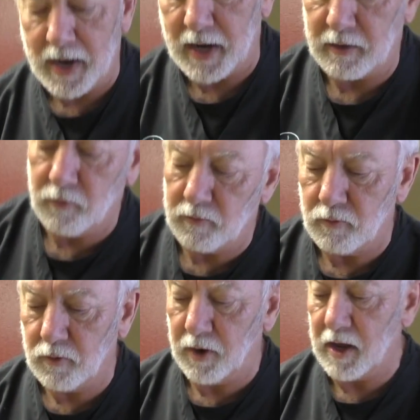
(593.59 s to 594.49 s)
back
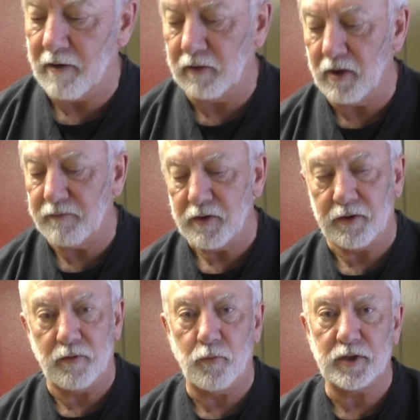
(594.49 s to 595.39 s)
where you have a lymph
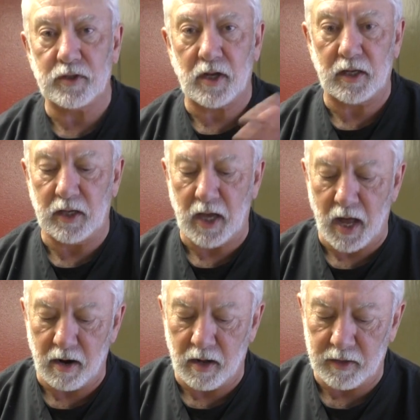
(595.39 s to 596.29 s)
node on one side, you
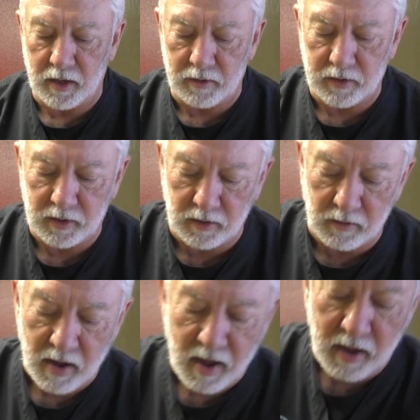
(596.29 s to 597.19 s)
got it on the other too.